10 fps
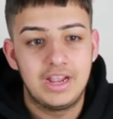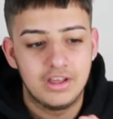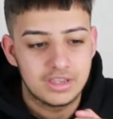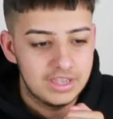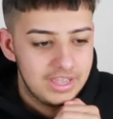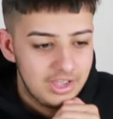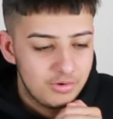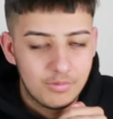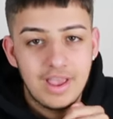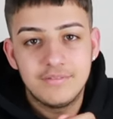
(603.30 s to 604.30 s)
UK. Like,
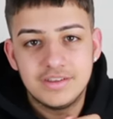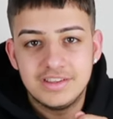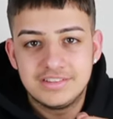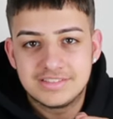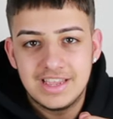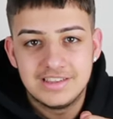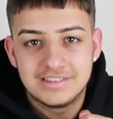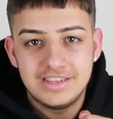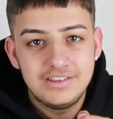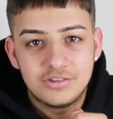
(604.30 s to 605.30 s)
whatever he
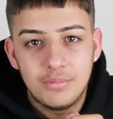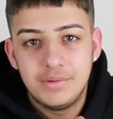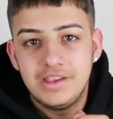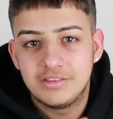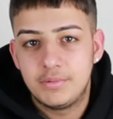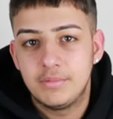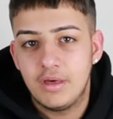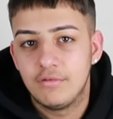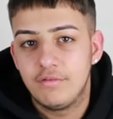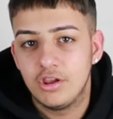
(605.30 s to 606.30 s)
says, he's got millions of people
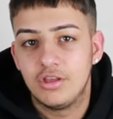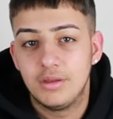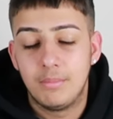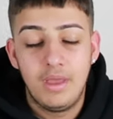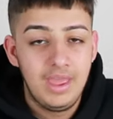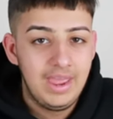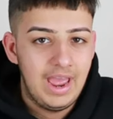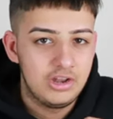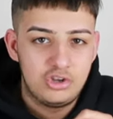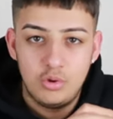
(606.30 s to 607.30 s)
that will follow him
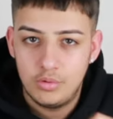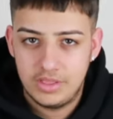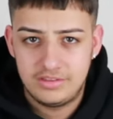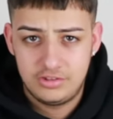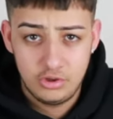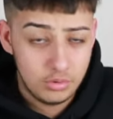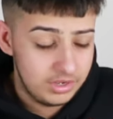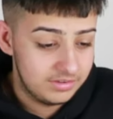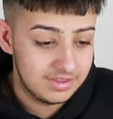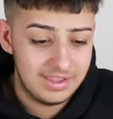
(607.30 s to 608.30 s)
and do
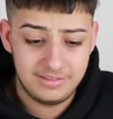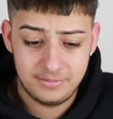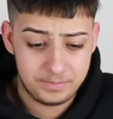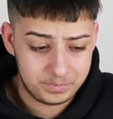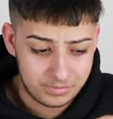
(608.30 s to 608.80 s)
what he says,